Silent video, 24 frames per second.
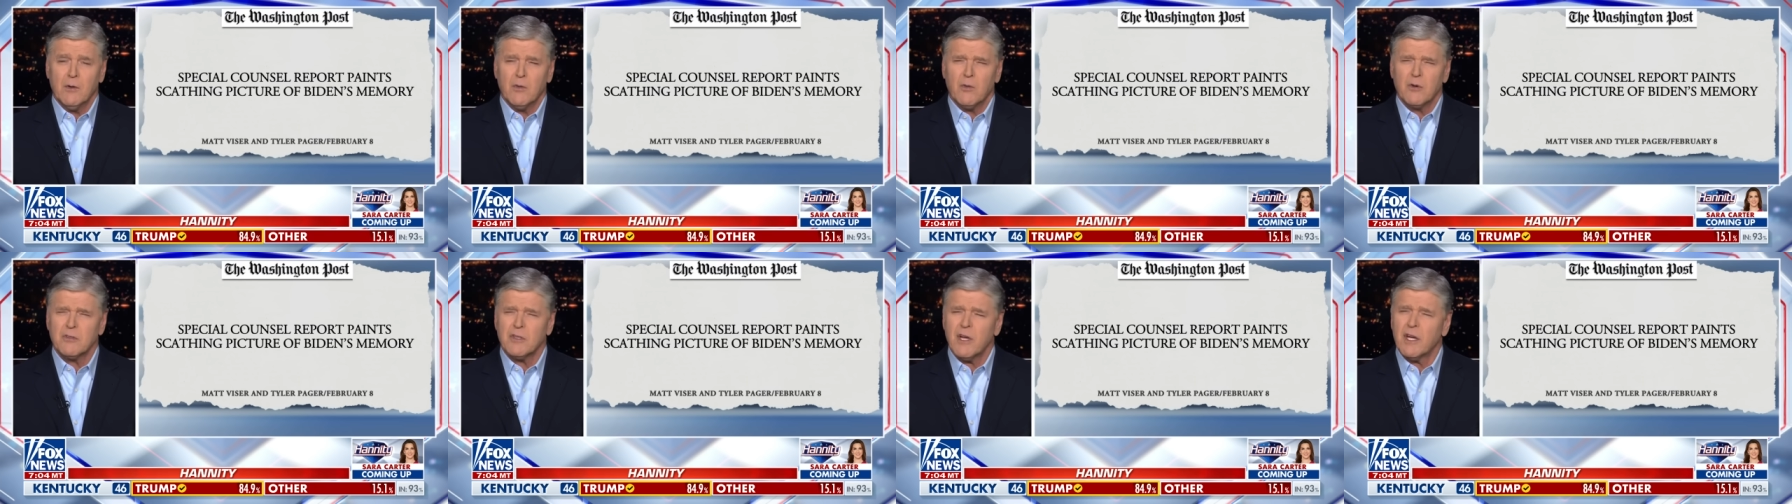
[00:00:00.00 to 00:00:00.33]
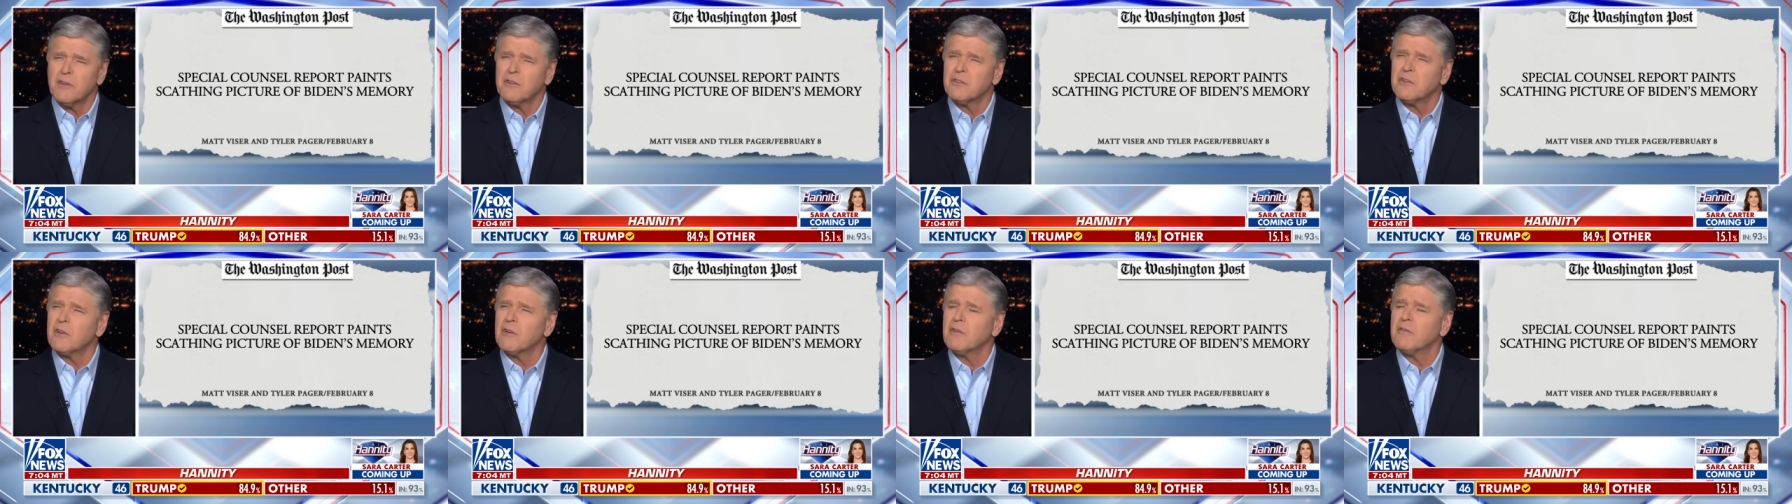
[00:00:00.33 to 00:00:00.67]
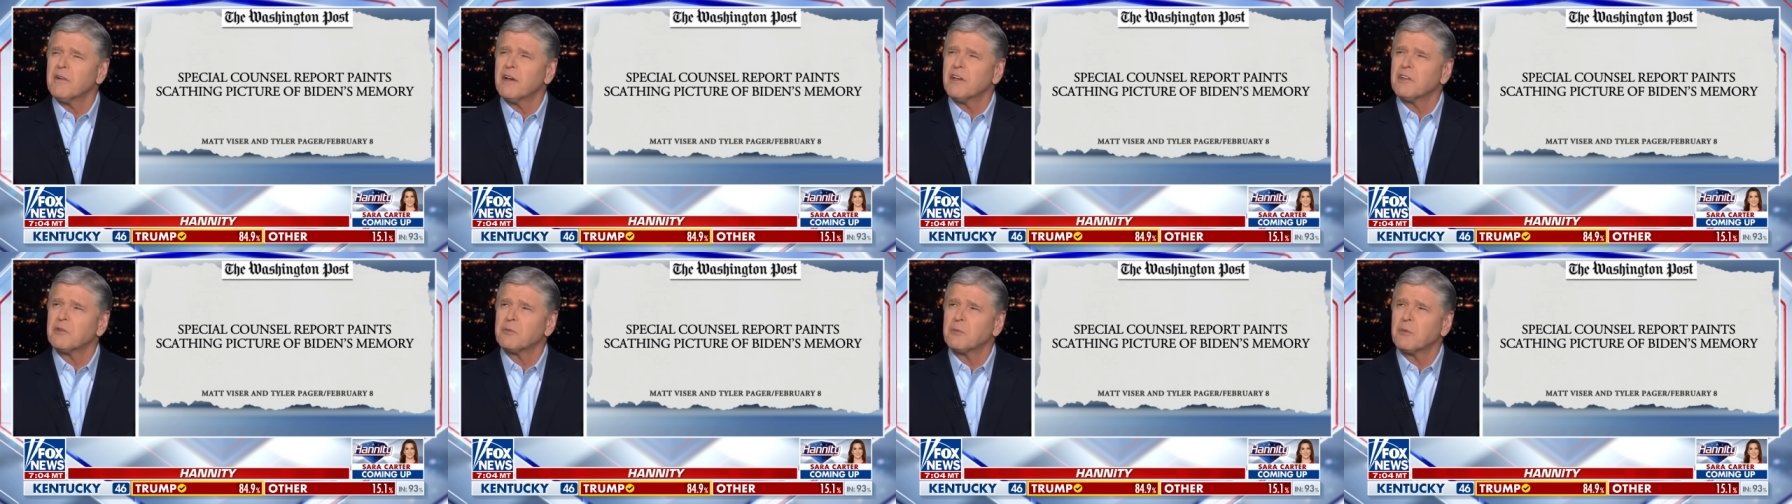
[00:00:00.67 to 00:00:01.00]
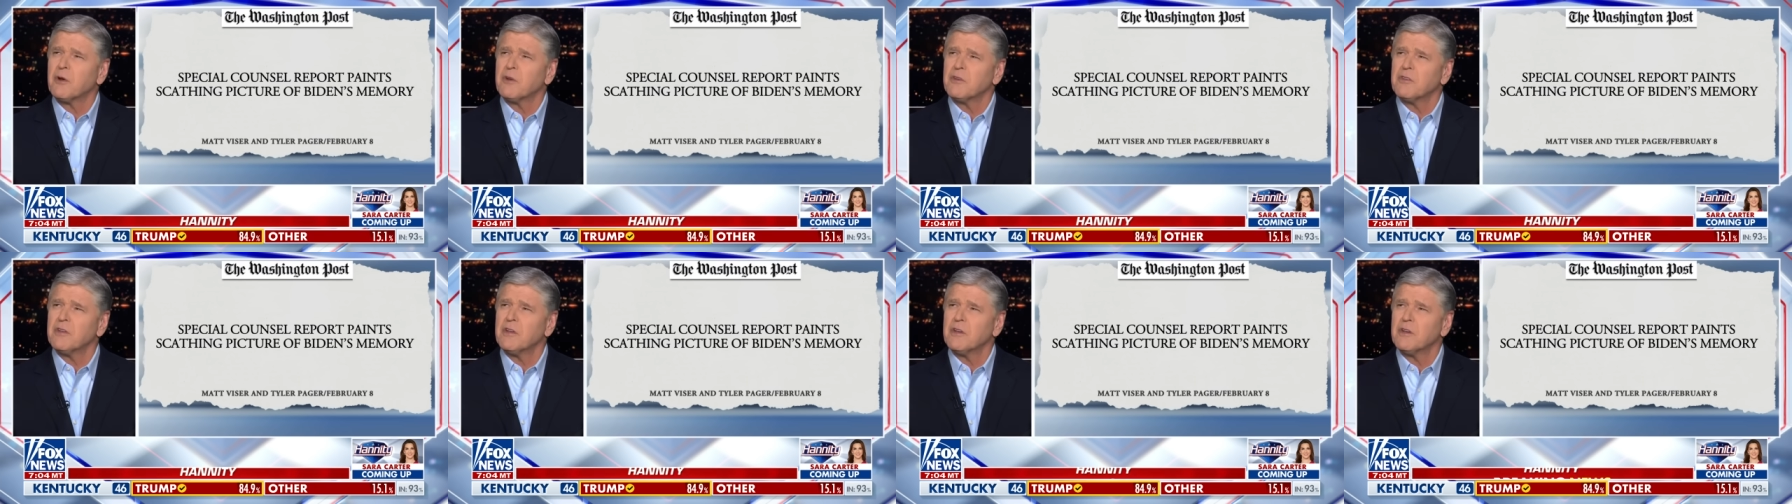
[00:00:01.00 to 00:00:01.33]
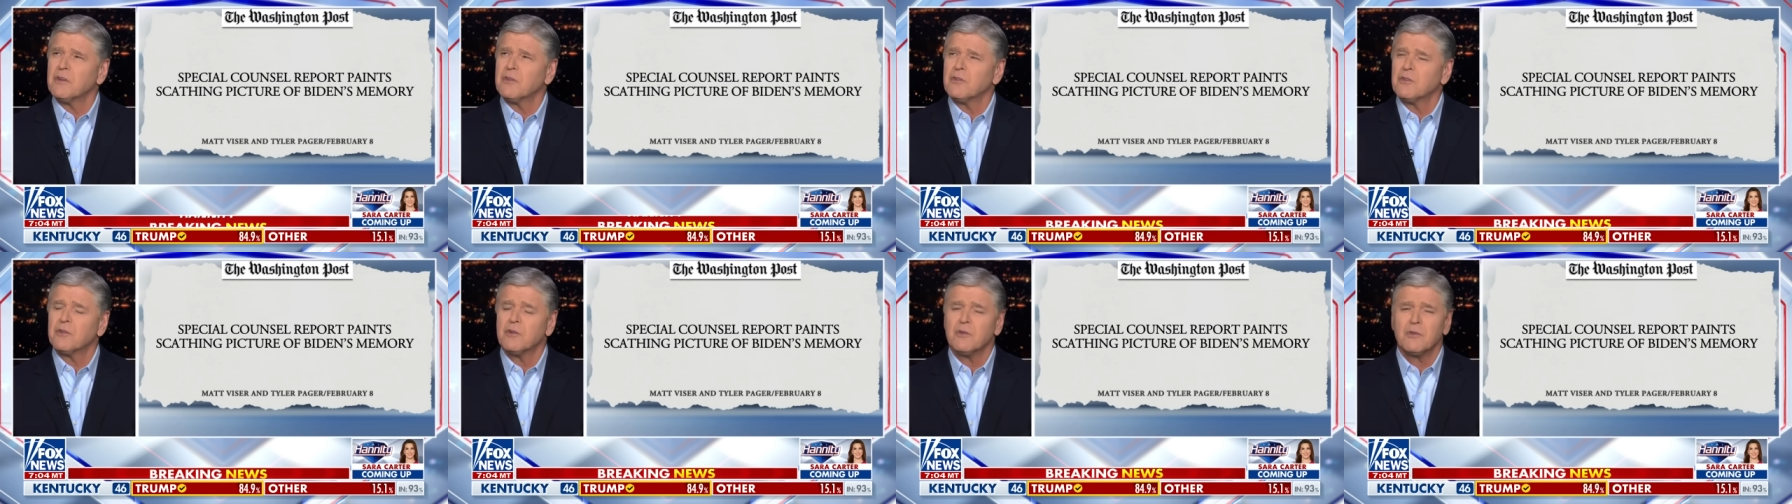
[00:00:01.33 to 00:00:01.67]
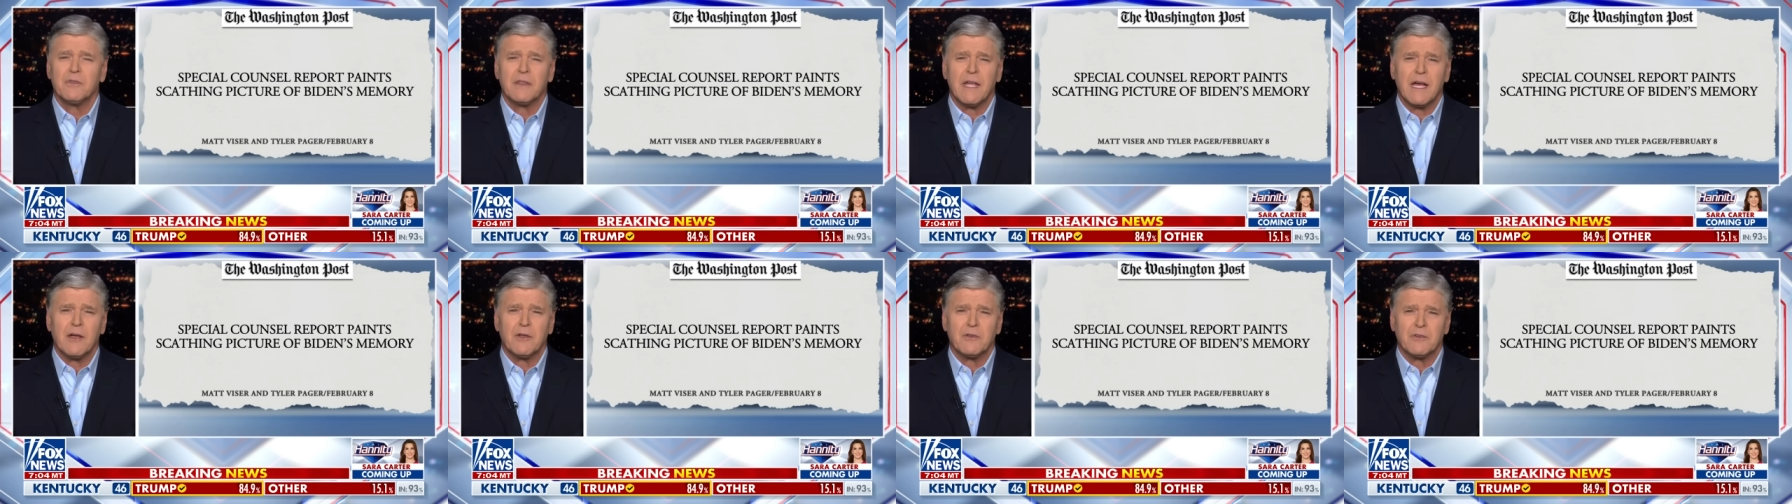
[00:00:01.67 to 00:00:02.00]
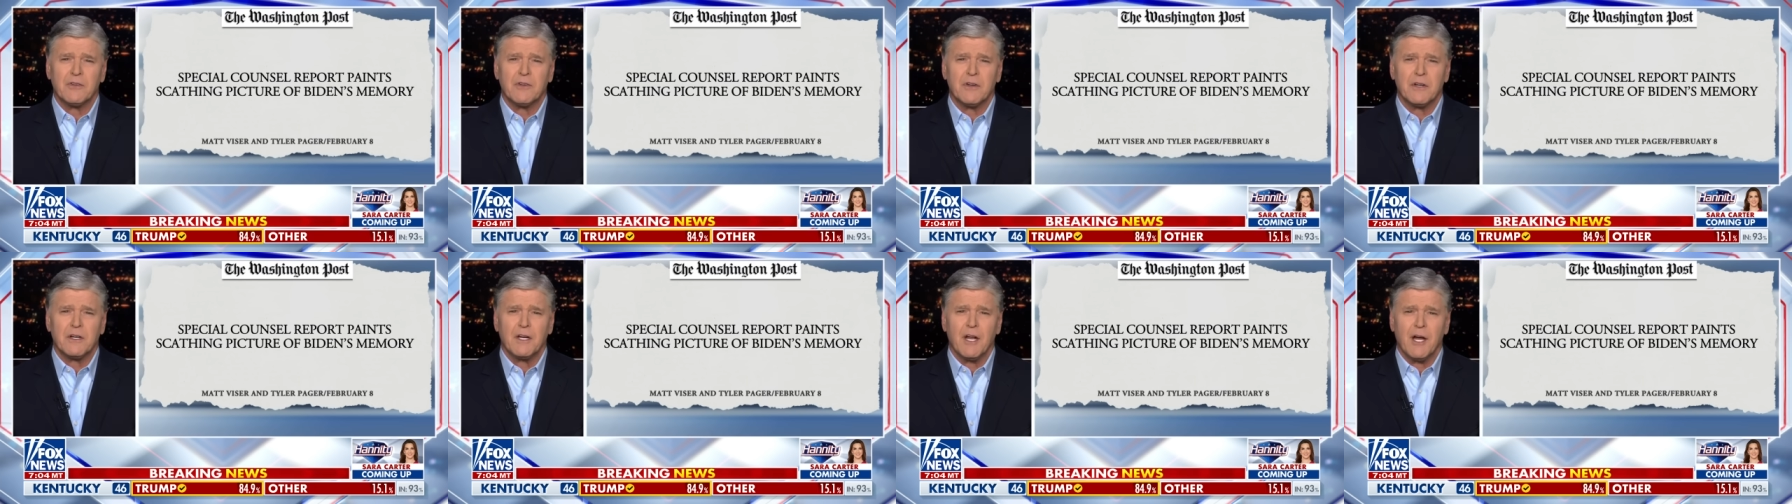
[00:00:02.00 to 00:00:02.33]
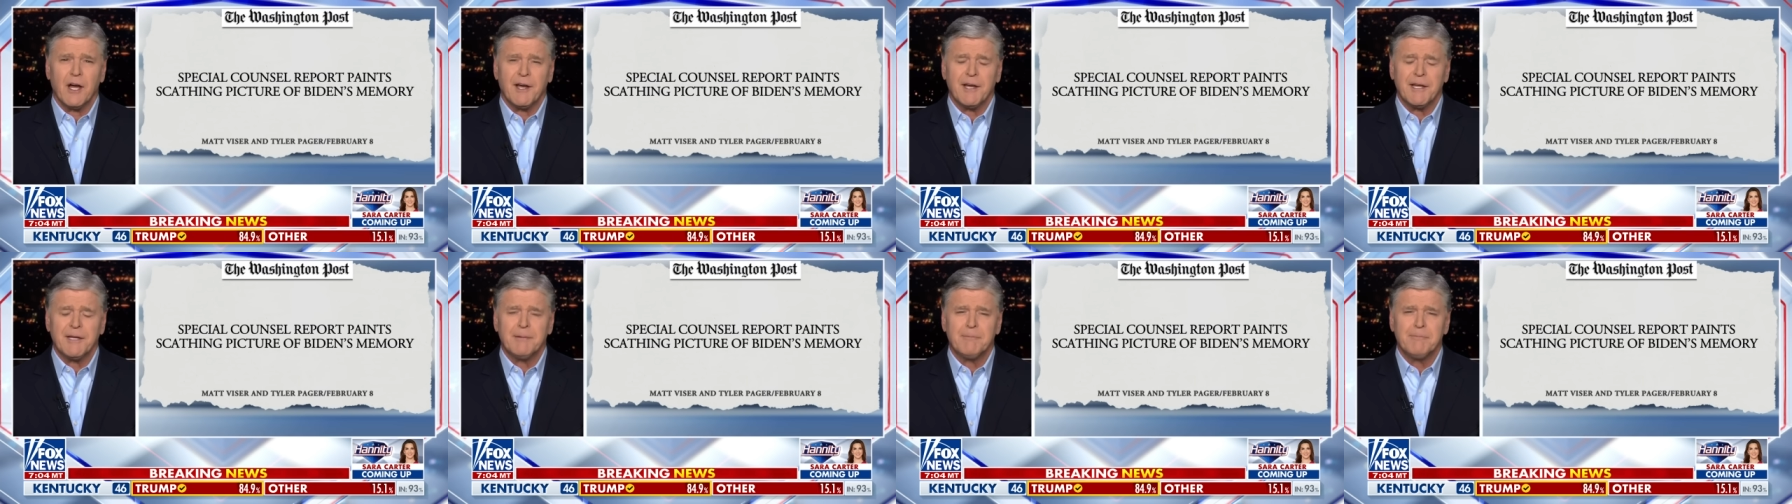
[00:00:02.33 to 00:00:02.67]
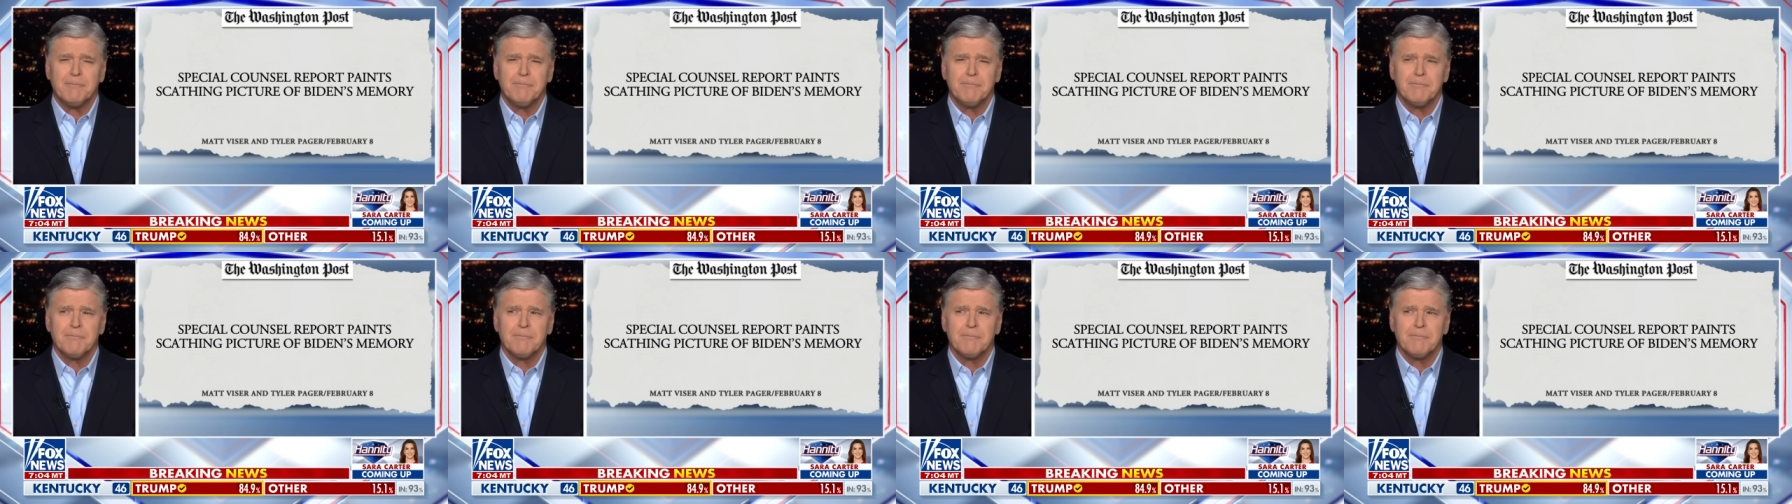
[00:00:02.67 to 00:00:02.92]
Was I still vice president in 2009?